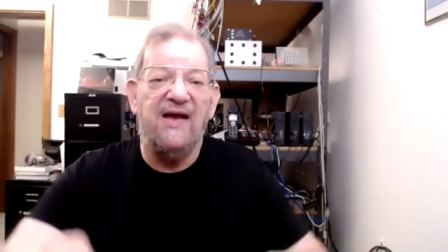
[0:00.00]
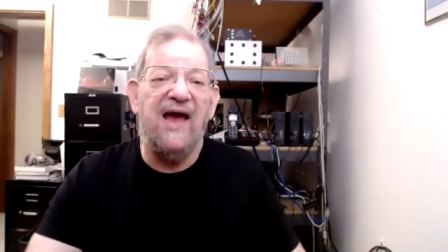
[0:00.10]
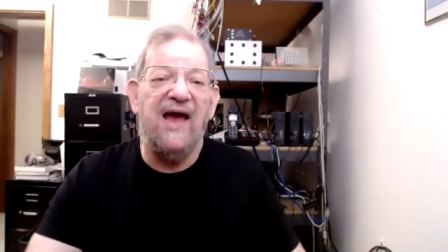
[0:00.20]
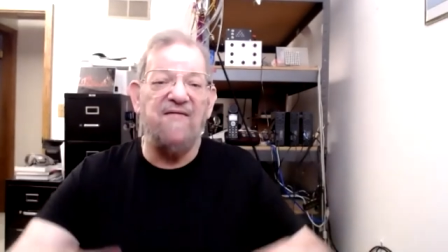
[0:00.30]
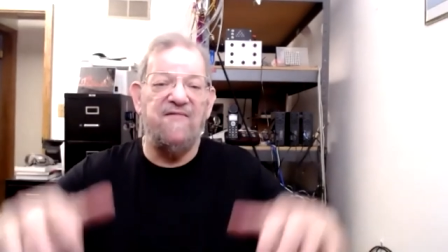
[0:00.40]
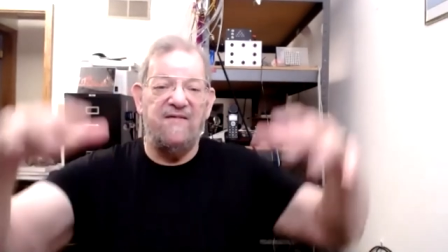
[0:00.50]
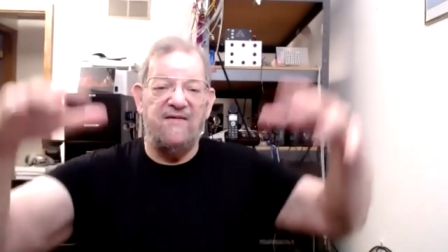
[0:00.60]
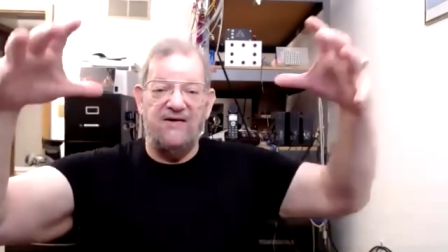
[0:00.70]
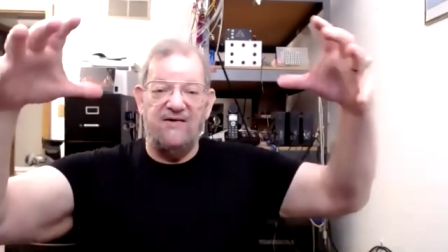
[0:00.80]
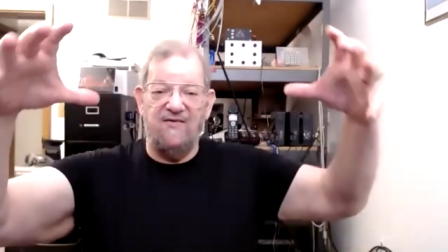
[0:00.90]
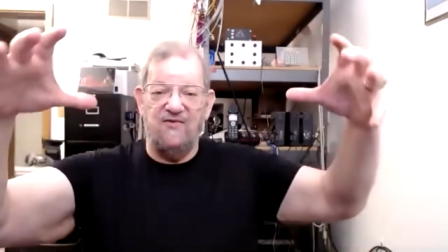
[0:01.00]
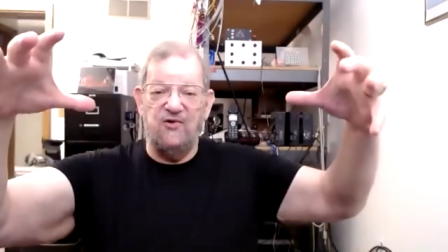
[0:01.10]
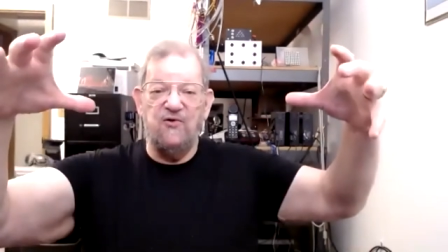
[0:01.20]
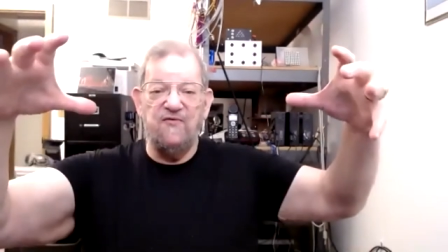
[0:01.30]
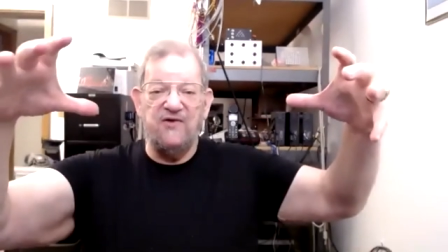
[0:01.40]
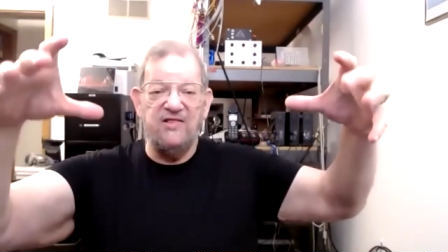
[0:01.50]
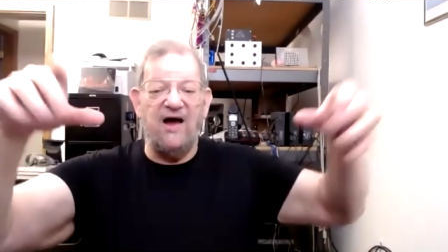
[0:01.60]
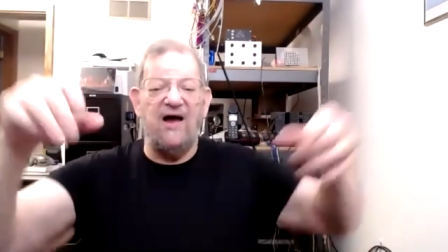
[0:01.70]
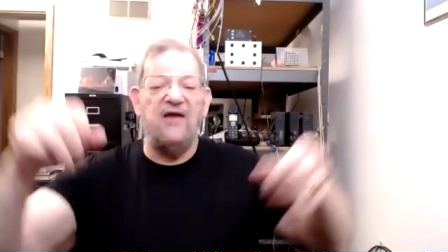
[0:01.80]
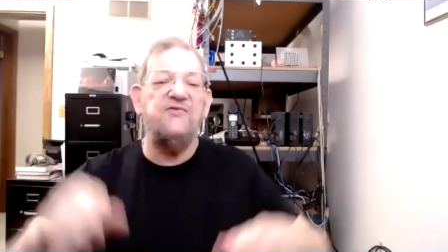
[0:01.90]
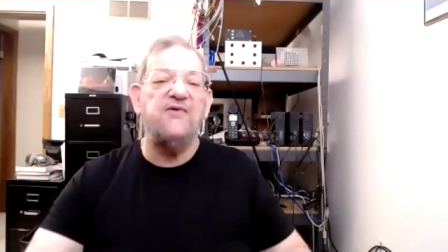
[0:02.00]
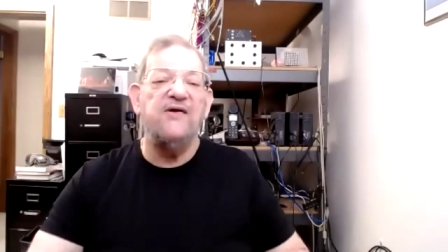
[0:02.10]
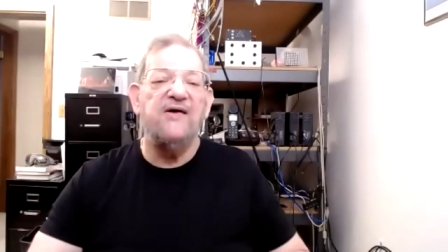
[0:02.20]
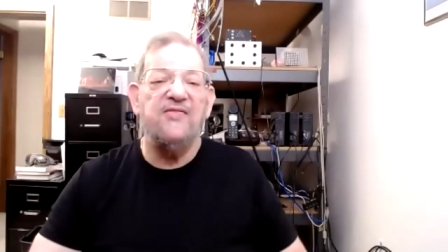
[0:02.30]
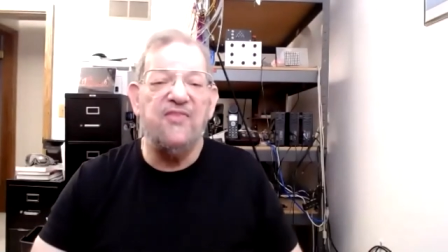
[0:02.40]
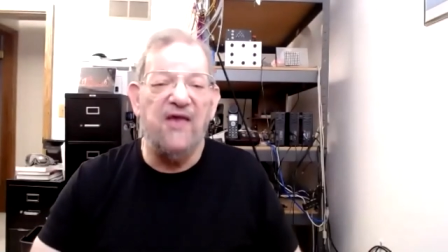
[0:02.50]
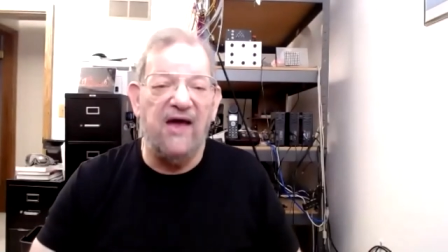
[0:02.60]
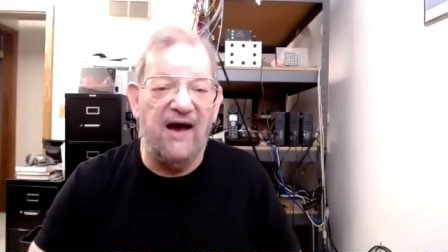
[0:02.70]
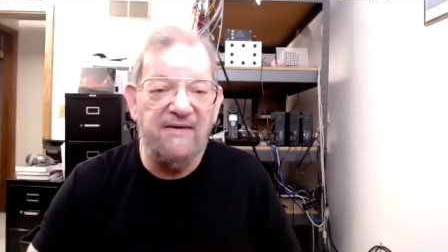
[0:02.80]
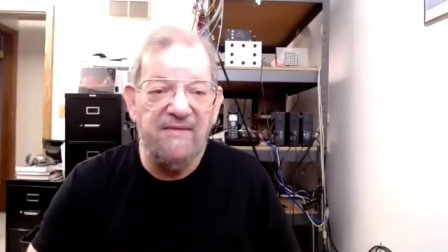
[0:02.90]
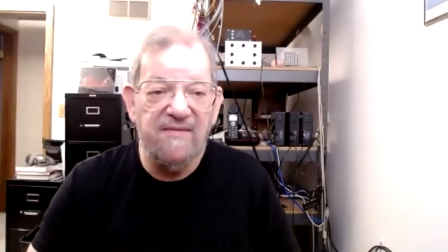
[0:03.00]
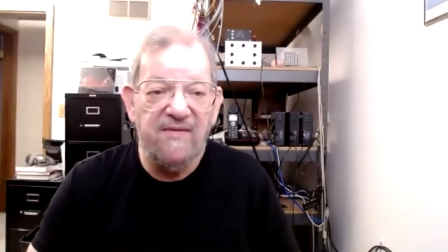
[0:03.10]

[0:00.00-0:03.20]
have UV lights that